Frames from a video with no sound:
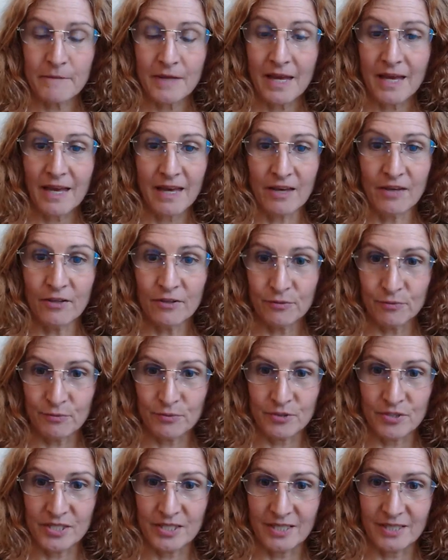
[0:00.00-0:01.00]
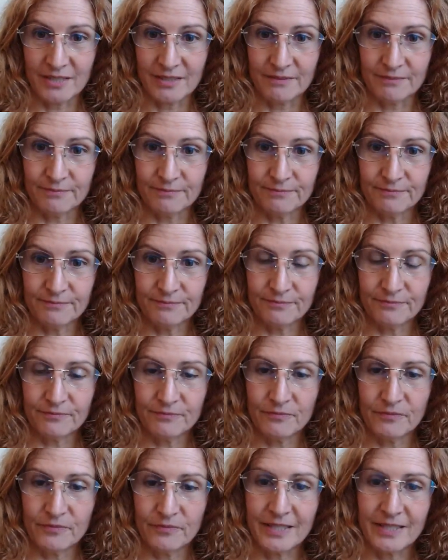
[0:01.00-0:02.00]
health routine,
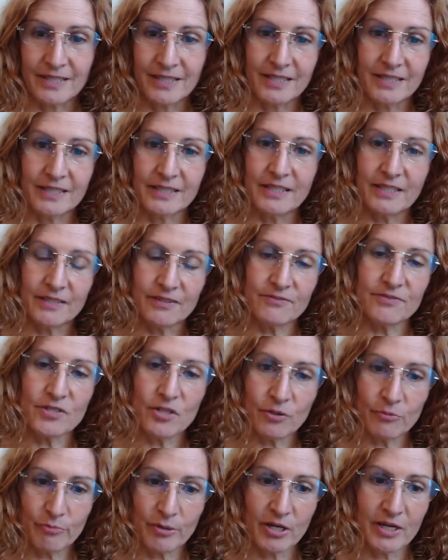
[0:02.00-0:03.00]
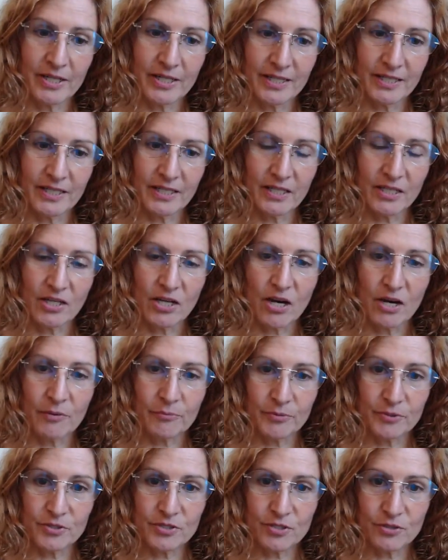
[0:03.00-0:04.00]
right? That it gives our body an
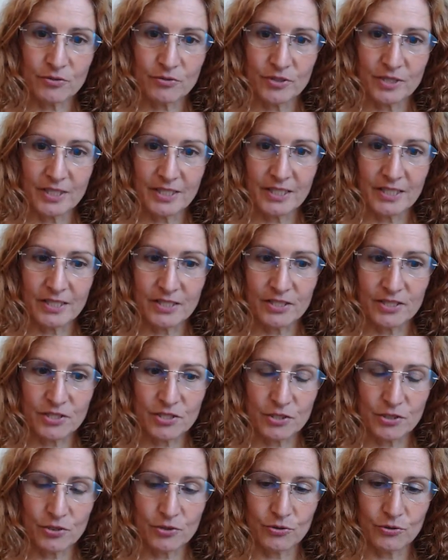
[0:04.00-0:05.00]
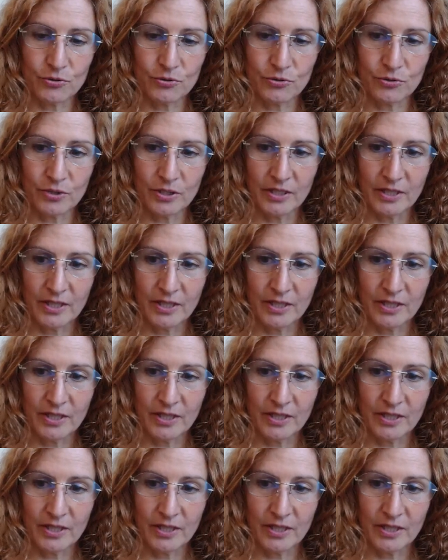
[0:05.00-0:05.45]
opportunity to